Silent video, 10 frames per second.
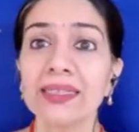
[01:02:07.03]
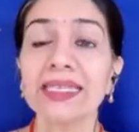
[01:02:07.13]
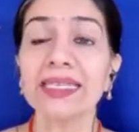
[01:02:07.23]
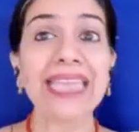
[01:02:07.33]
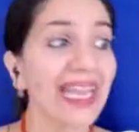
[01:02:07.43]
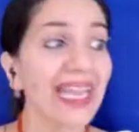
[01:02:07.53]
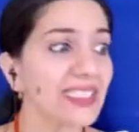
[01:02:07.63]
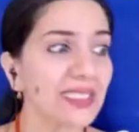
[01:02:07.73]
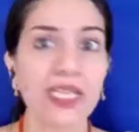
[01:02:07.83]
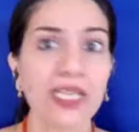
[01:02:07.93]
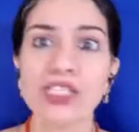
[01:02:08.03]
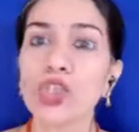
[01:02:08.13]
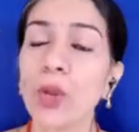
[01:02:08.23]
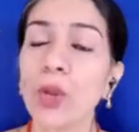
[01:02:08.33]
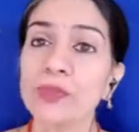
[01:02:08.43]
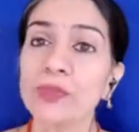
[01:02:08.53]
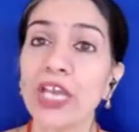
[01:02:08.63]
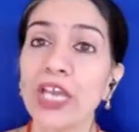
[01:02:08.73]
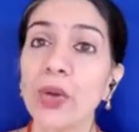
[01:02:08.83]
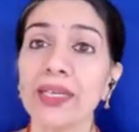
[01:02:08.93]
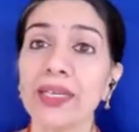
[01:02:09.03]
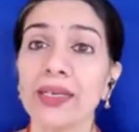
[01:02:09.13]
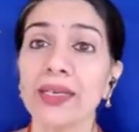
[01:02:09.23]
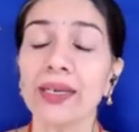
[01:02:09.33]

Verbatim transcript: the cats stopped meowing,